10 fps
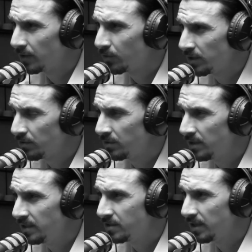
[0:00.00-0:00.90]
I try to
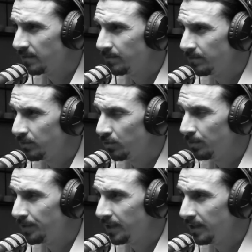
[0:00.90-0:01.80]
teach them
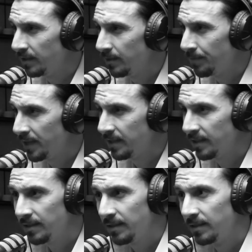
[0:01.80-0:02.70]
to be
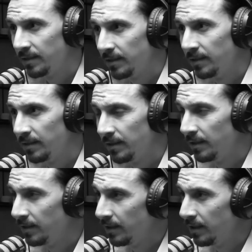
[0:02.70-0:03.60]
independent
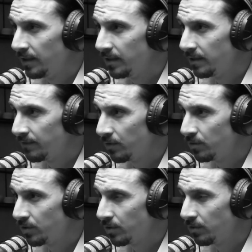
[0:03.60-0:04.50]
in the
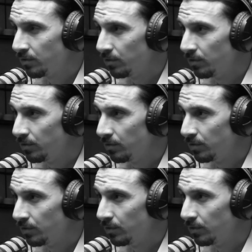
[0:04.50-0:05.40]
future,
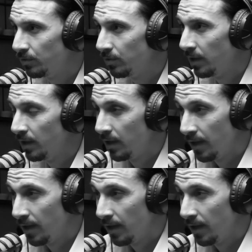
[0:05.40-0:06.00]
to